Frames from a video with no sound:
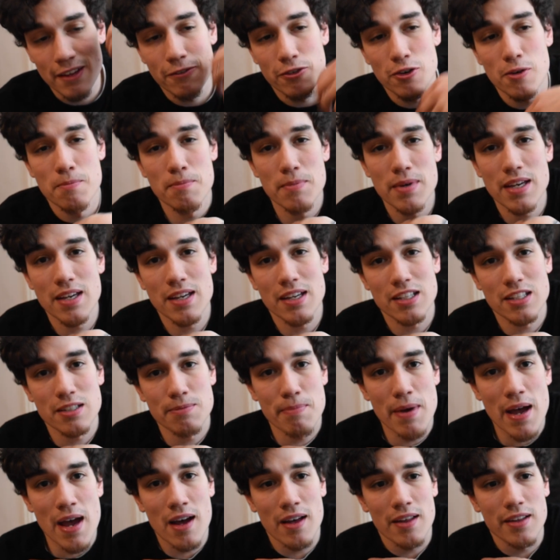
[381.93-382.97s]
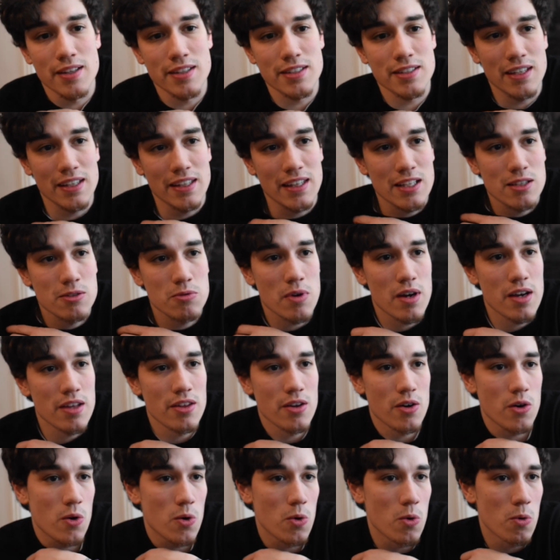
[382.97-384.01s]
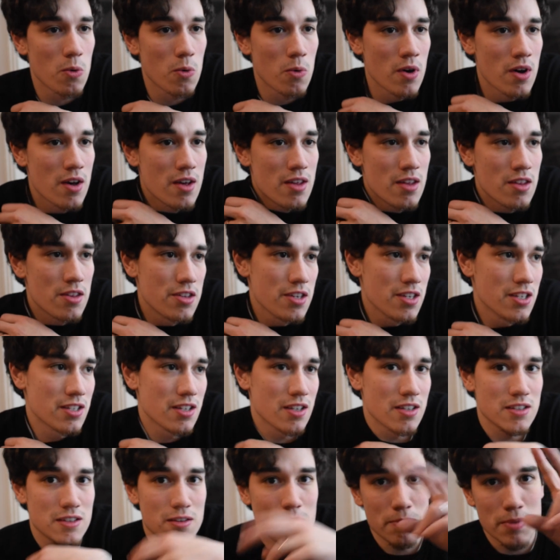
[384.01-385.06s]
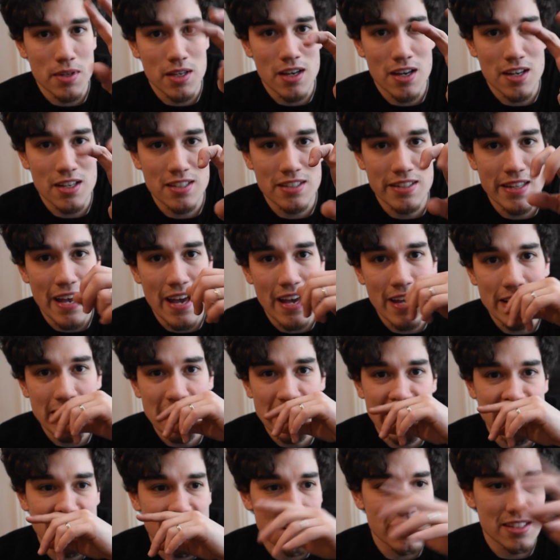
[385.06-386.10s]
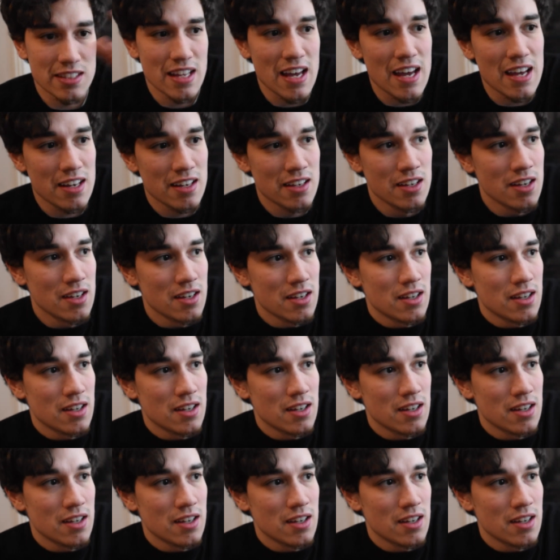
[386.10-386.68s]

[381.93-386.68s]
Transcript: for me, it's balance. That's why the whole thesis of Because Daddy is, it's not